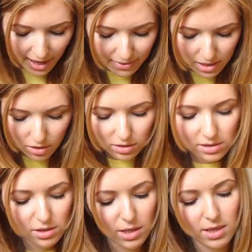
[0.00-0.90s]
And then
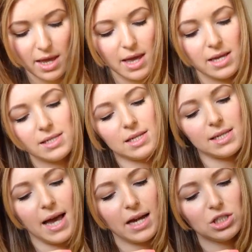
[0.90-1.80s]
also in there is
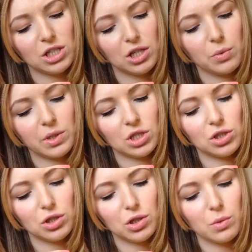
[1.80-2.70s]
this eyeshadow, which I
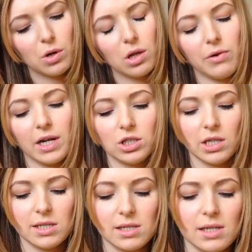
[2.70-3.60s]
don't know what colour it
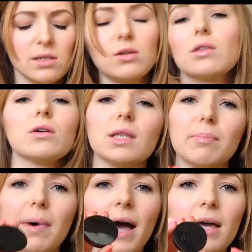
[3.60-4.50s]
actually is because there's nothing on
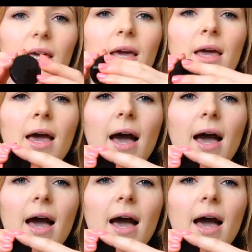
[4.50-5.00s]
the back,